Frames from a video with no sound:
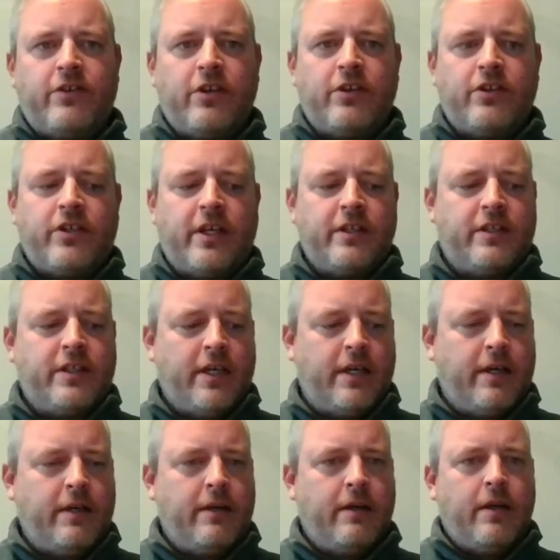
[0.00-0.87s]
Research
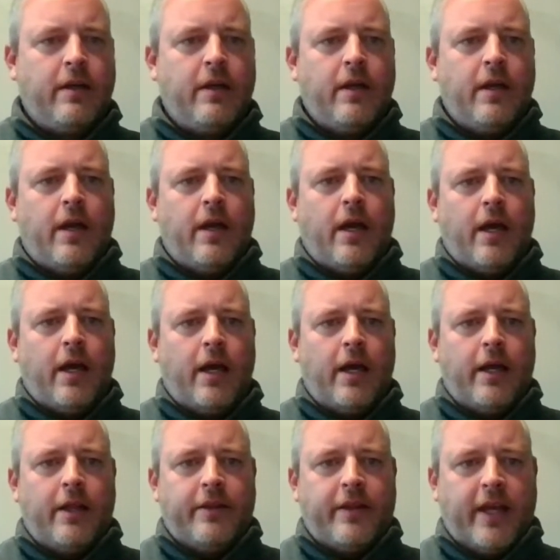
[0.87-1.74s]
Centre,
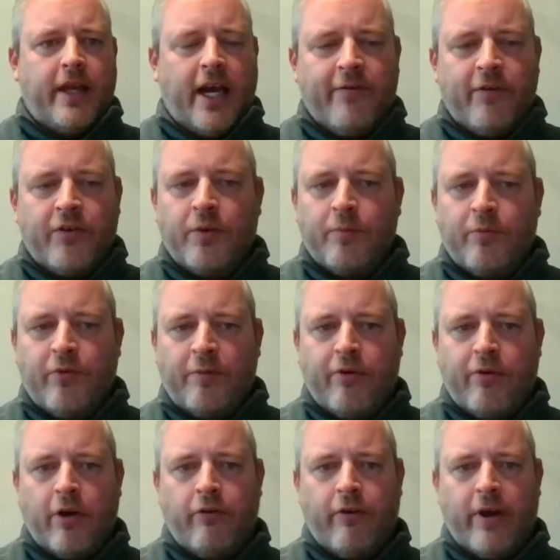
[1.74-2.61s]
they have a number
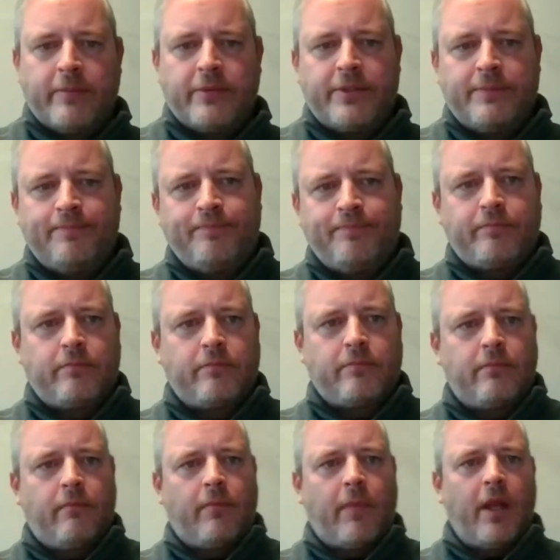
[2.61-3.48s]
of programs.
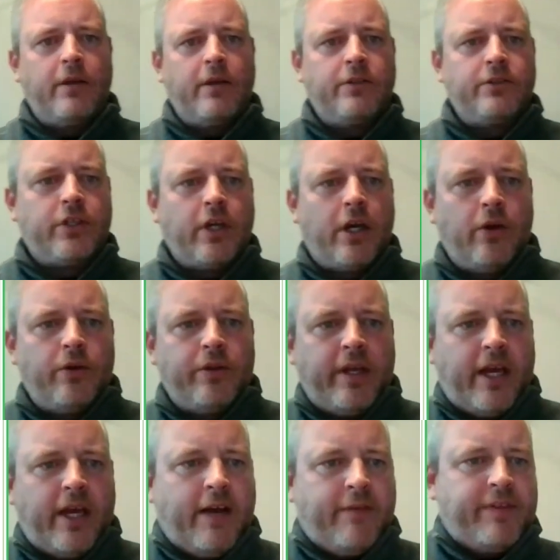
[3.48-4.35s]
So
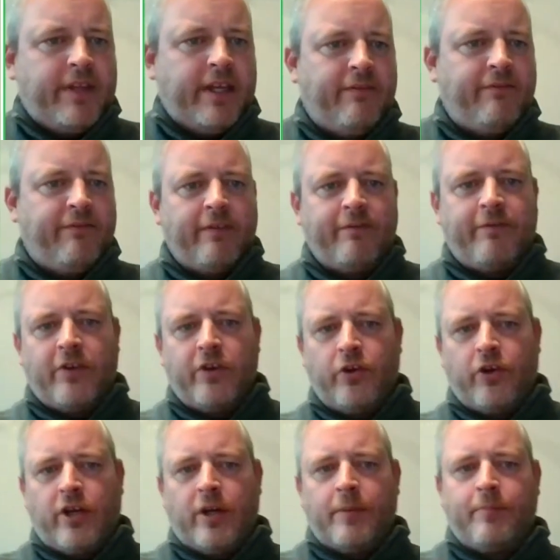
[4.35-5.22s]
they have the Fit
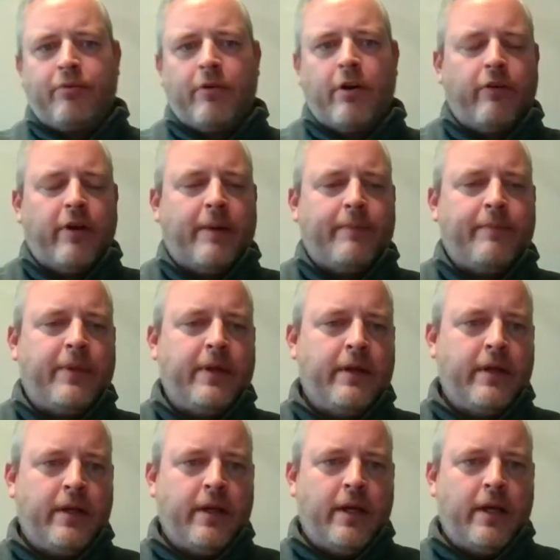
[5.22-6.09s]
for Nuclear
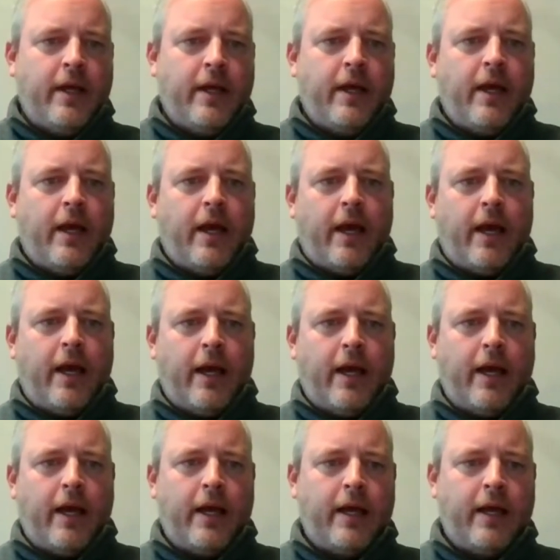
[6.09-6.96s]
program,
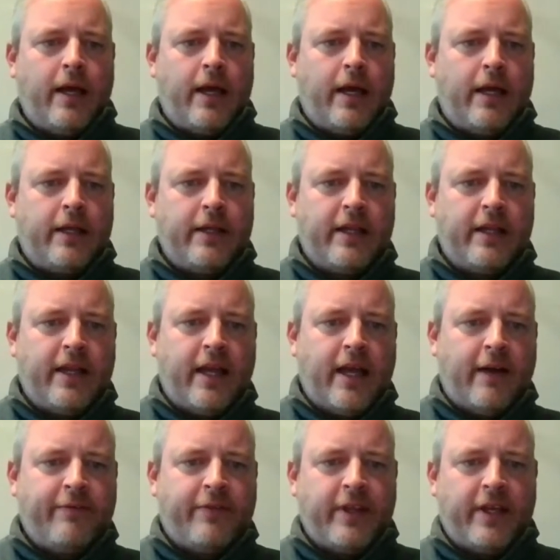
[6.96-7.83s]
and then they
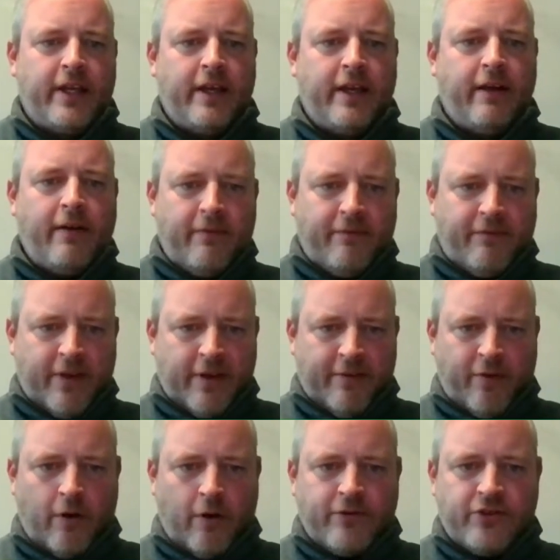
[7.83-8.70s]
have the
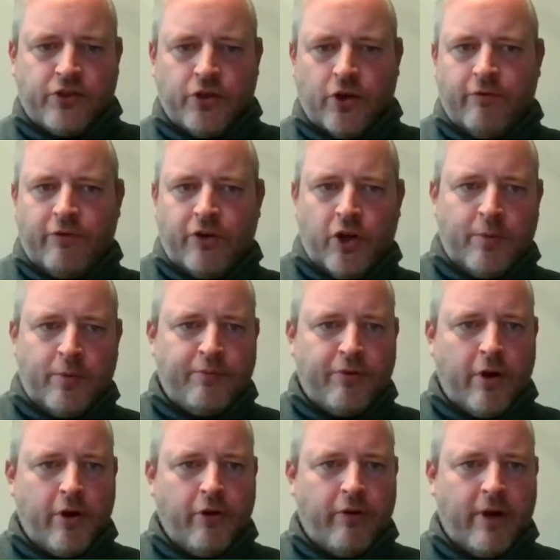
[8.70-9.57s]
Fit for Offshore
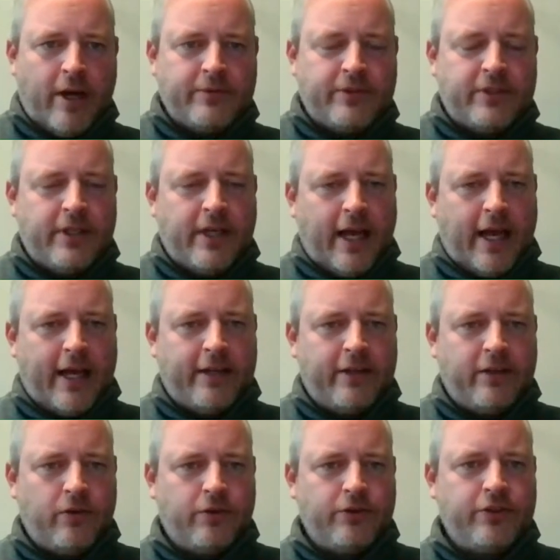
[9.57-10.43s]
Renewable programs,
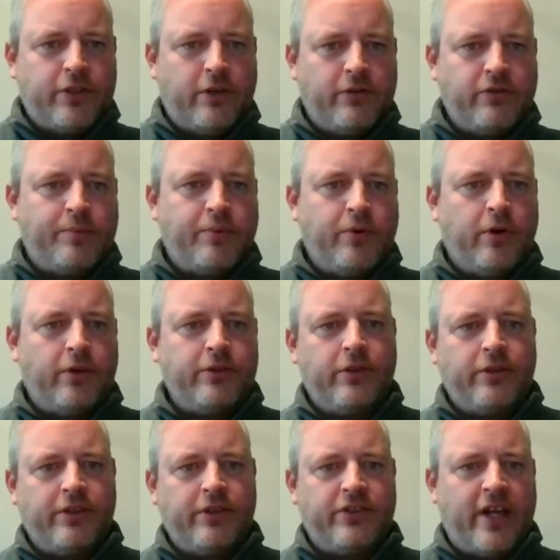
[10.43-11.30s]
and also
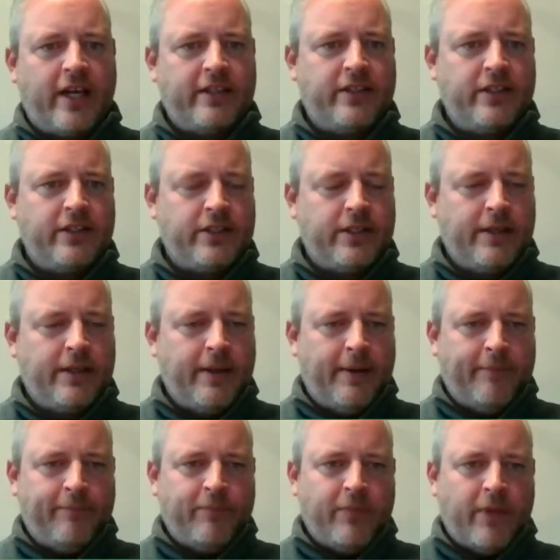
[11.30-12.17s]
support other
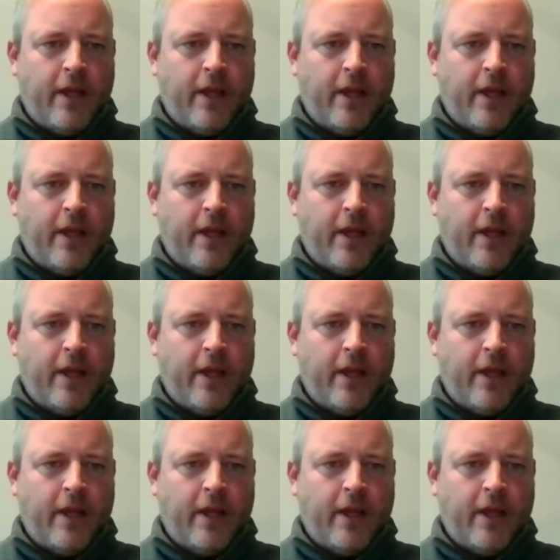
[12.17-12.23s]
sectors.